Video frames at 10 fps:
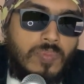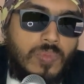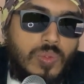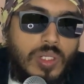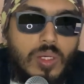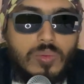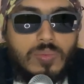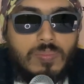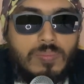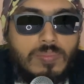So
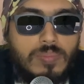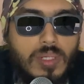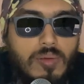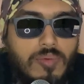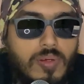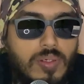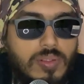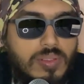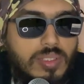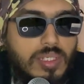now, of
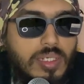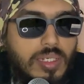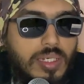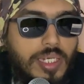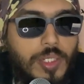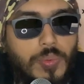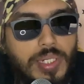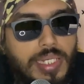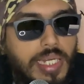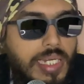course, in
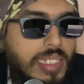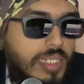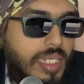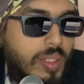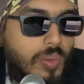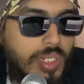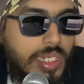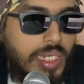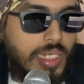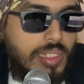2018 they won
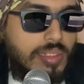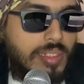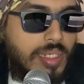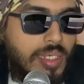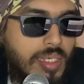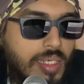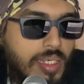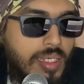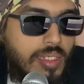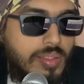again.
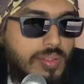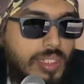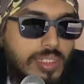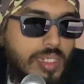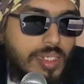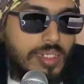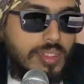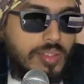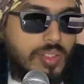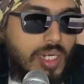So they started
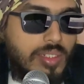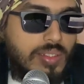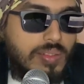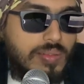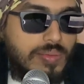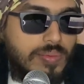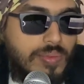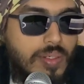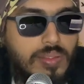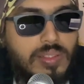the charges
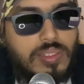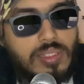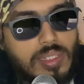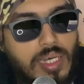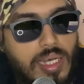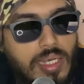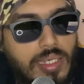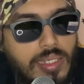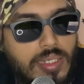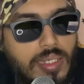on this other
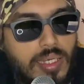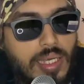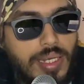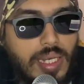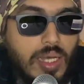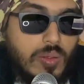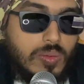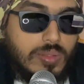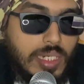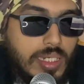guy, and
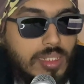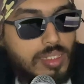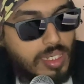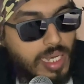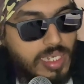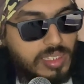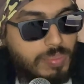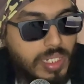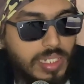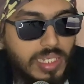now that other guy's
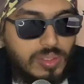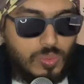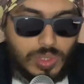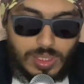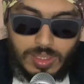party has won.